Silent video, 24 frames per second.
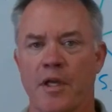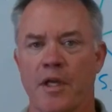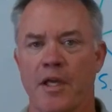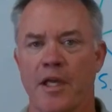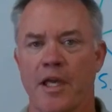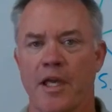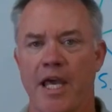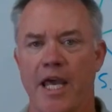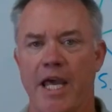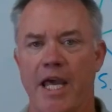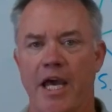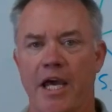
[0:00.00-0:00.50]

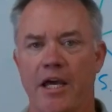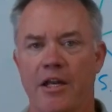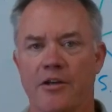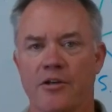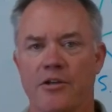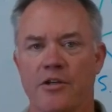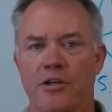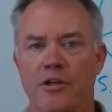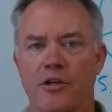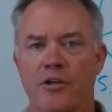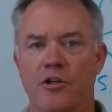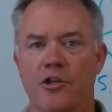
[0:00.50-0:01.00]
And
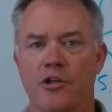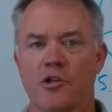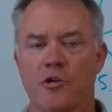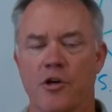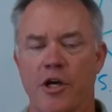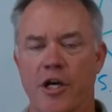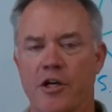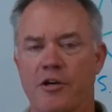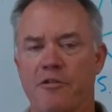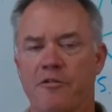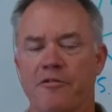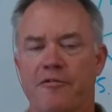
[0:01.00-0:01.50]

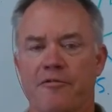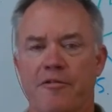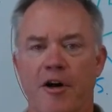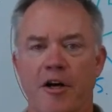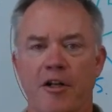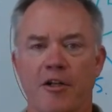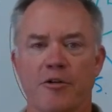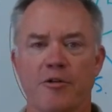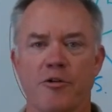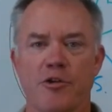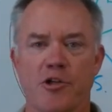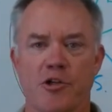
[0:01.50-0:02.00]
trying to
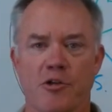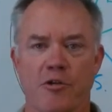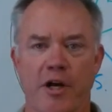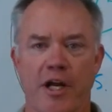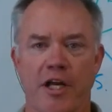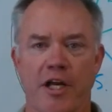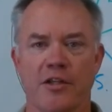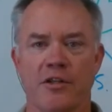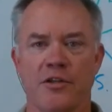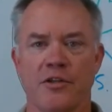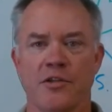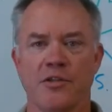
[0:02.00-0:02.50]
follow
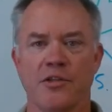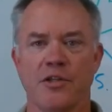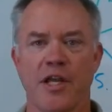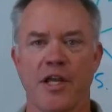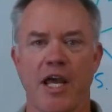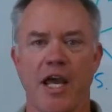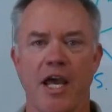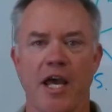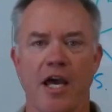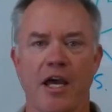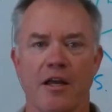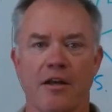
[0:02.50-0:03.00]
trends
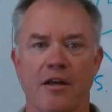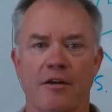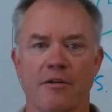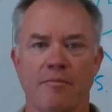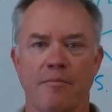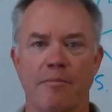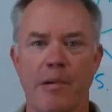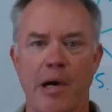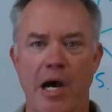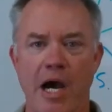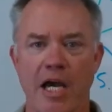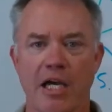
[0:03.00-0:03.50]

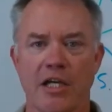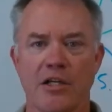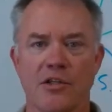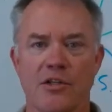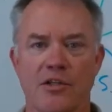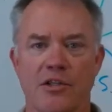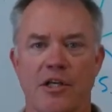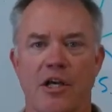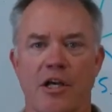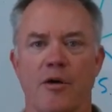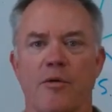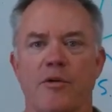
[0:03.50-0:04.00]
and buy and
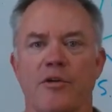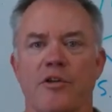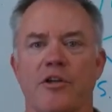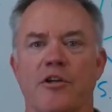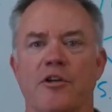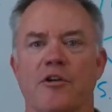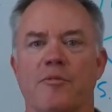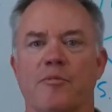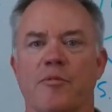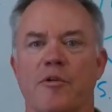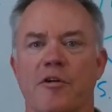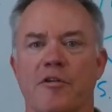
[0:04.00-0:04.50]
sell within
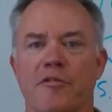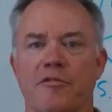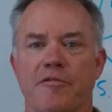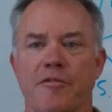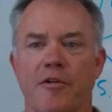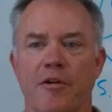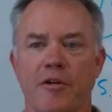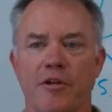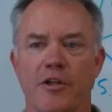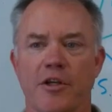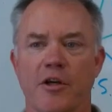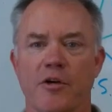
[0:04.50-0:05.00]
your
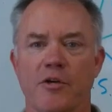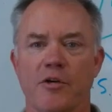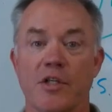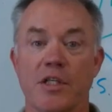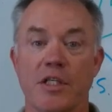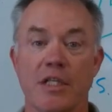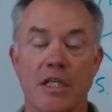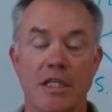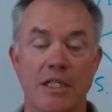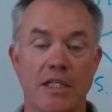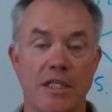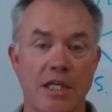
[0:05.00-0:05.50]
portfolio
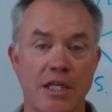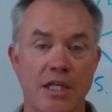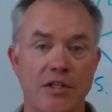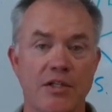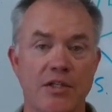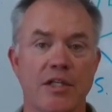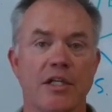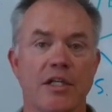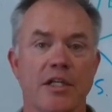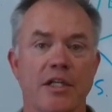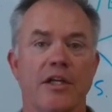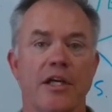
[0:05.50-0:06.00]

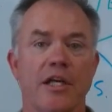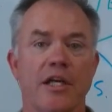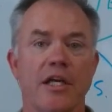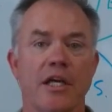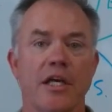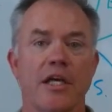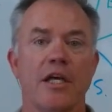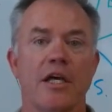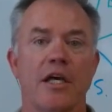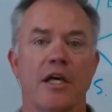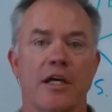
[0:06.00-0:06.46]
statistically